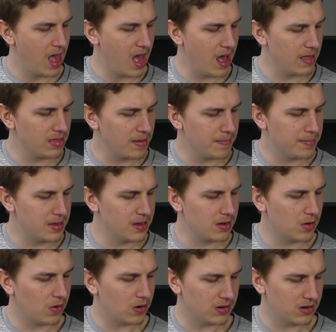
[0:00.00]
and the B
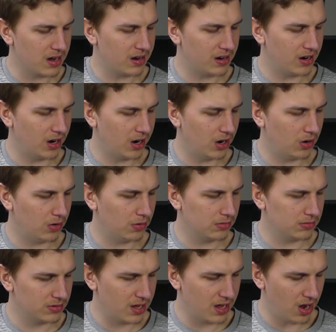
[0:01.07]
chord, they all
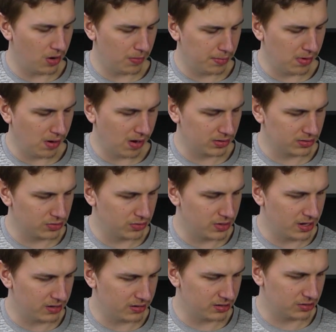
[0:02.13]
belong
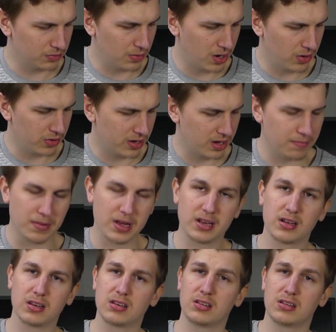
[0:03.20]
together as well. You can make
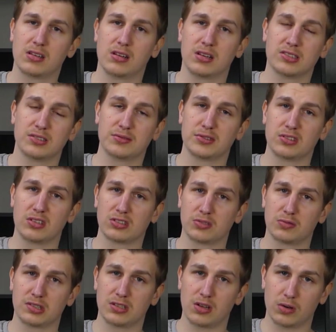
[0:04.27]
lots of songs
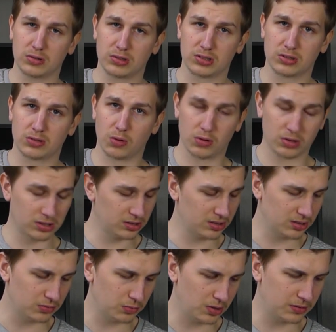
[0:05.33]
with those chords
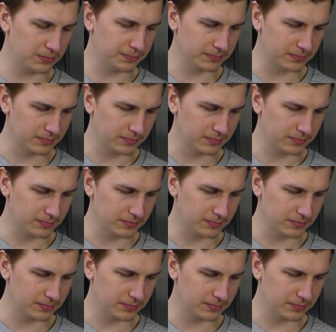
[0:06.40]
as well.